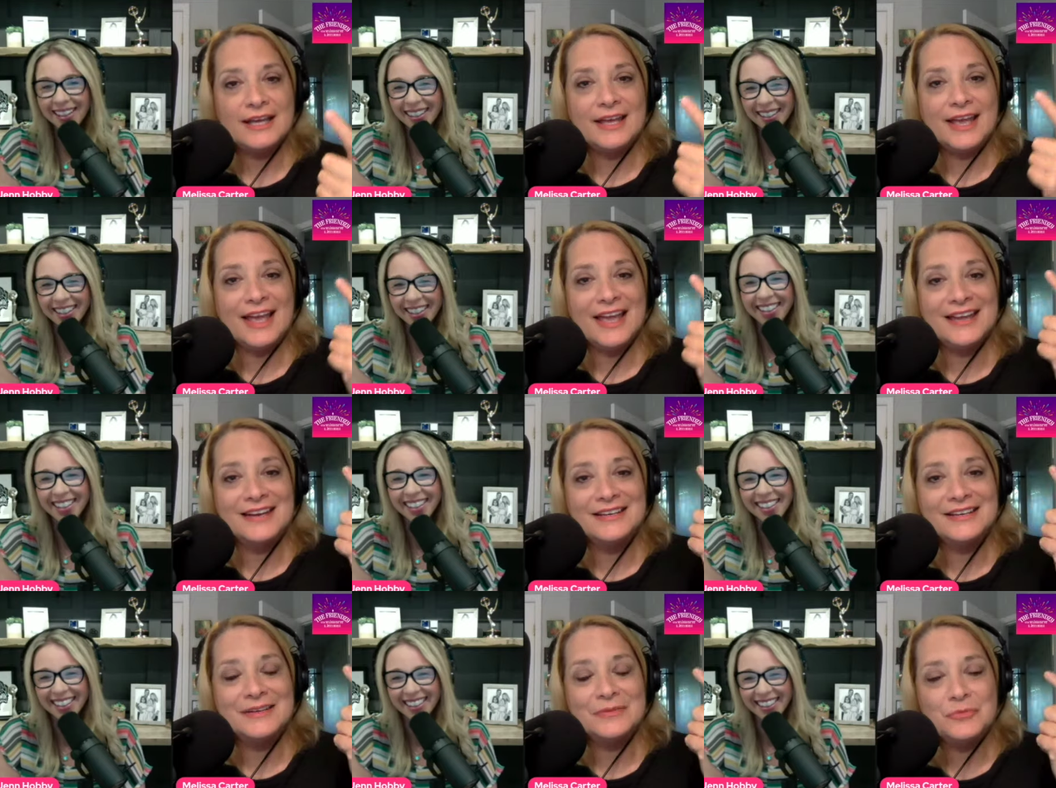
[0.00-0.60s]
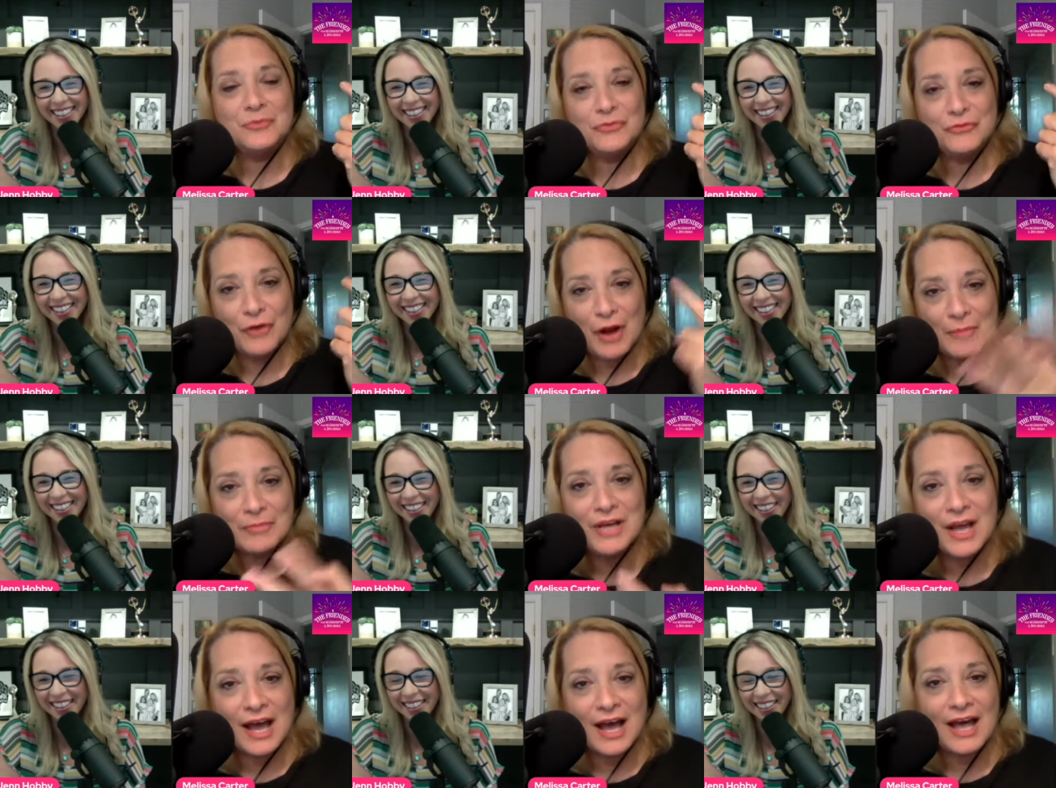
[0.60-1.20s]
Speaker 1: And
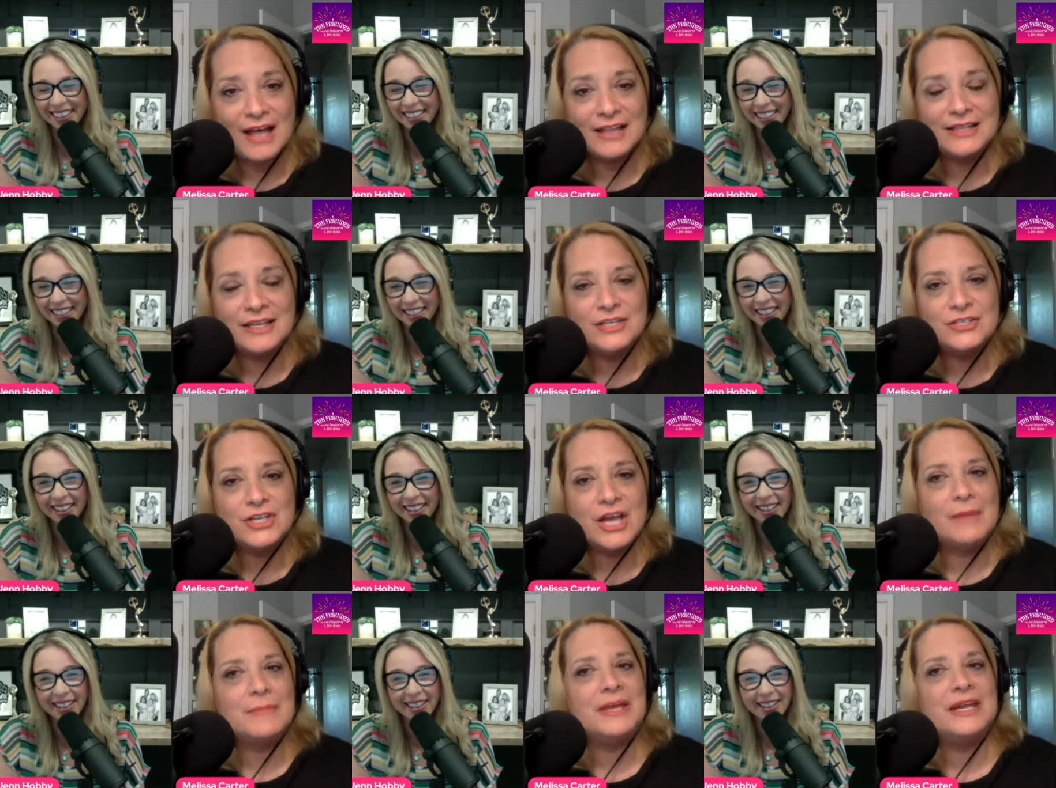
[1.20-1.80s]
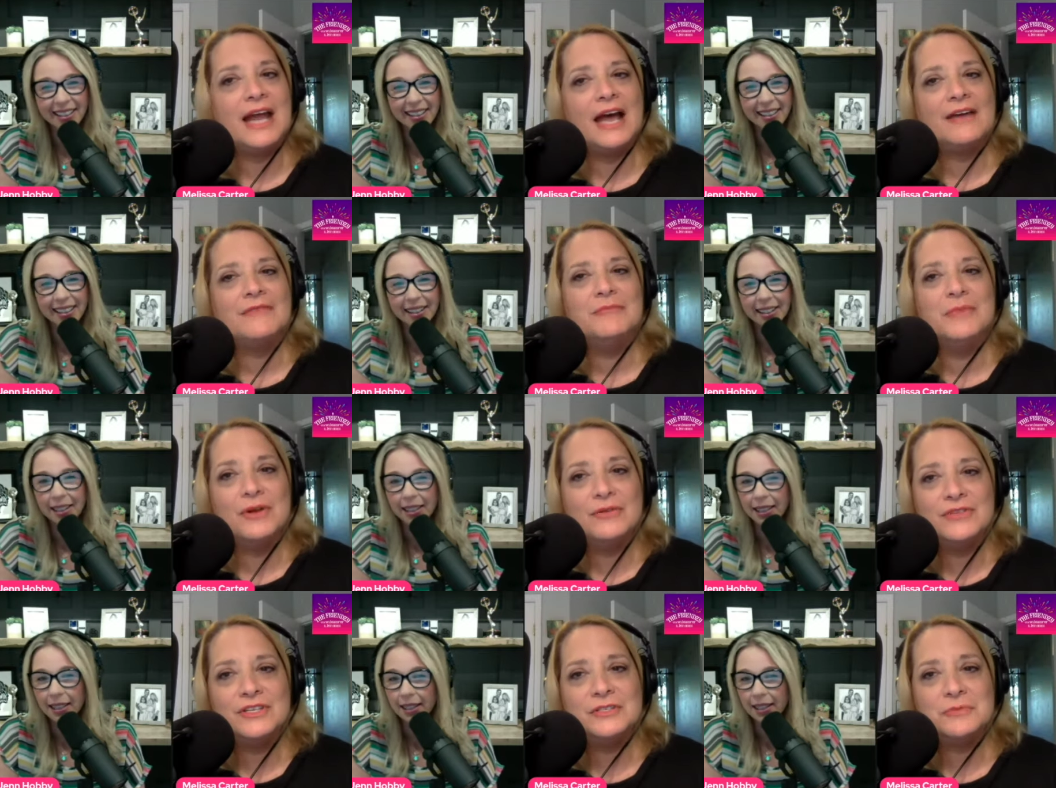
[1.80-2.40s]
from college, I mean, I've
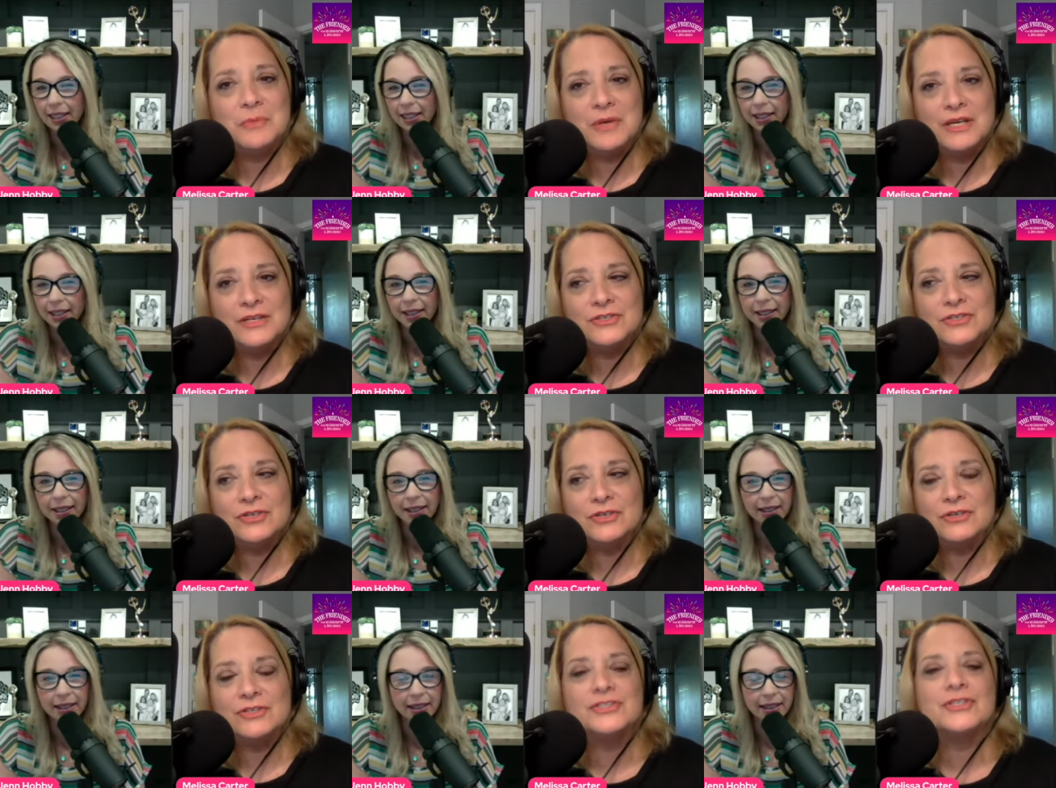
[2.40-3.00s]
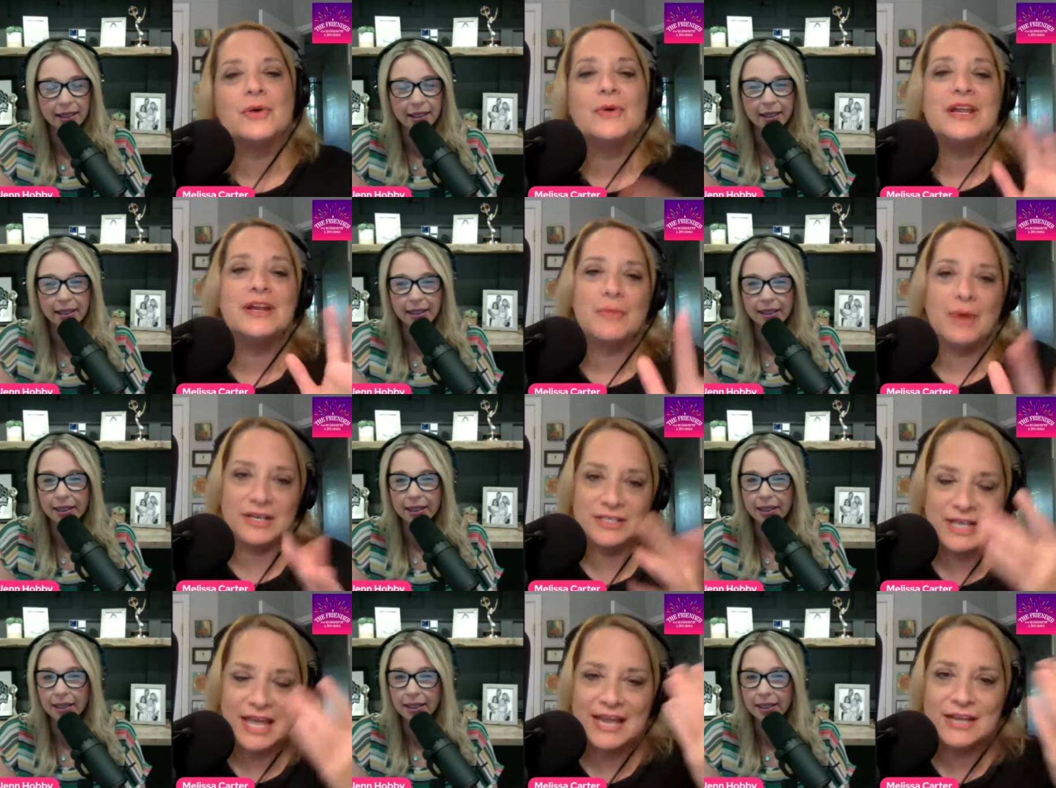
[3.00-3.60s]
moved these pictures. So
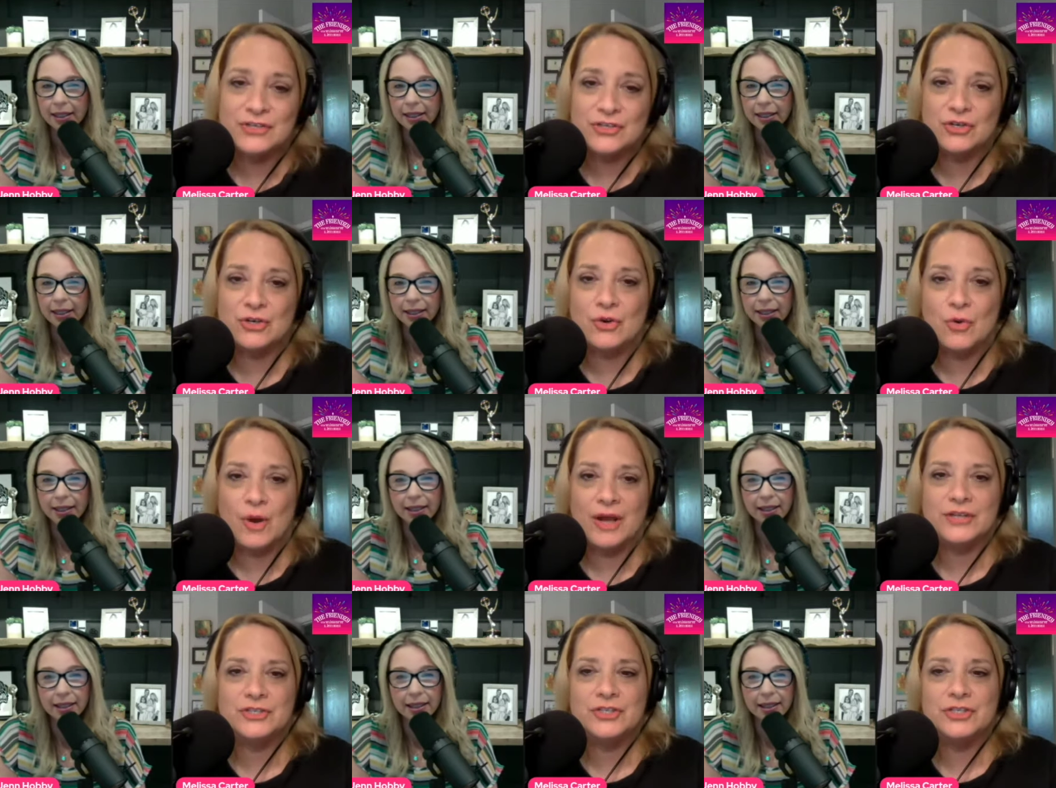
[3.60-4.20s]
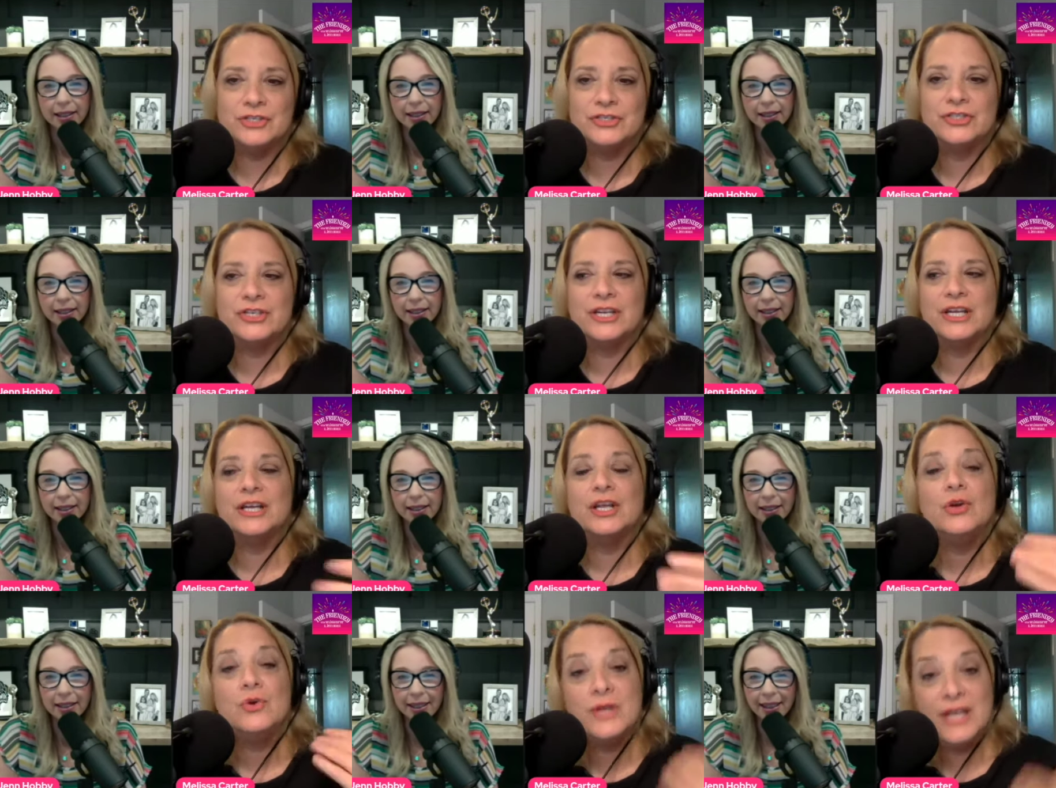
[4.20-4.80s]
anyway, to answer your question,
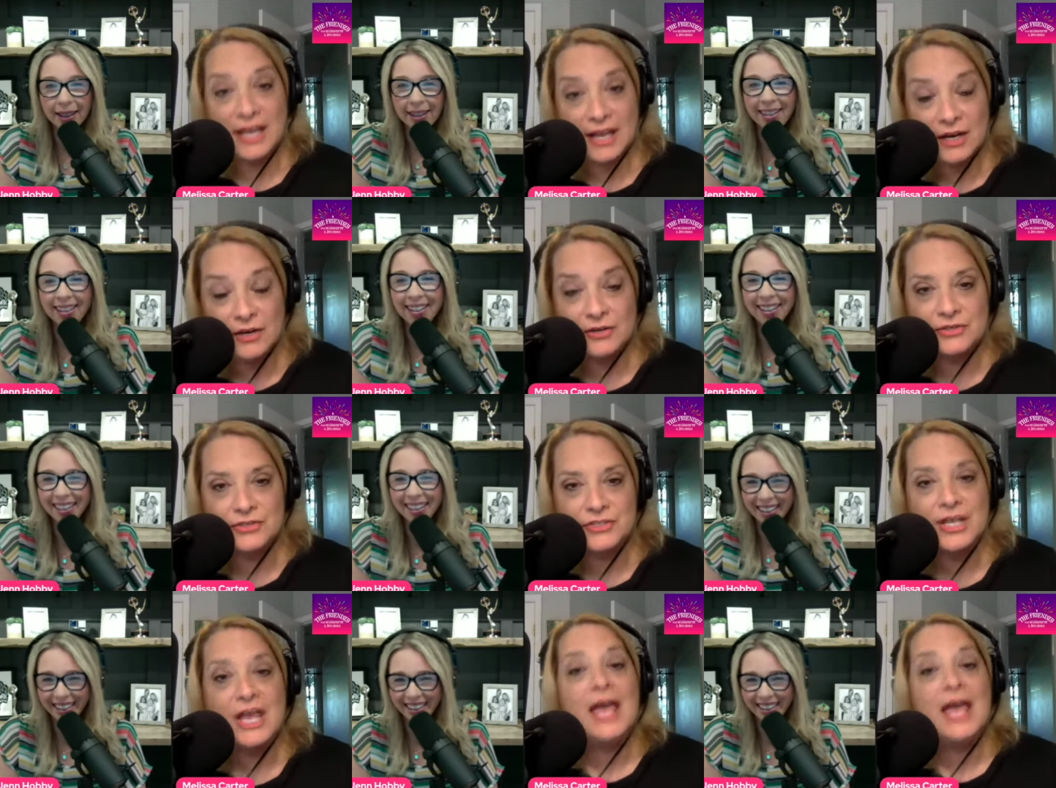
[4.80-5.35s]
Jen, who cares?